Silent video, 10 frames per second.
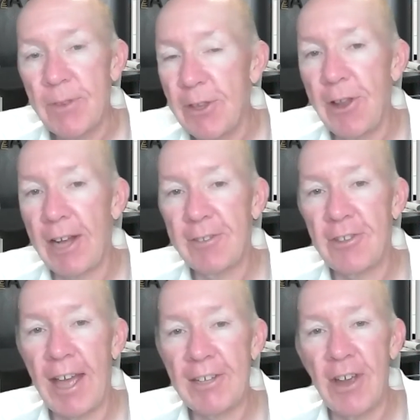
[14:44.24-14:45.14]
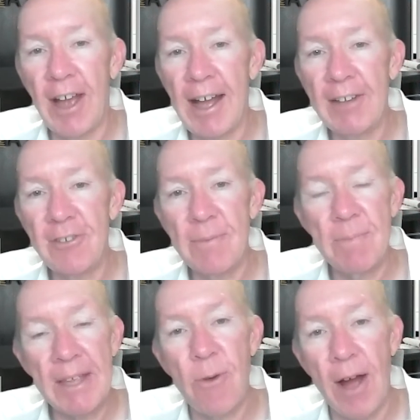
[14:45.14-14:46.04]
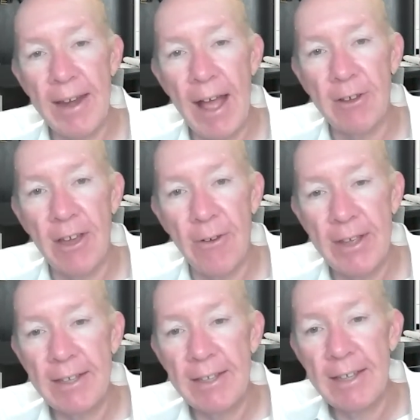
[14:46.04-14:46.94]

you like to take charge and be quite outgoing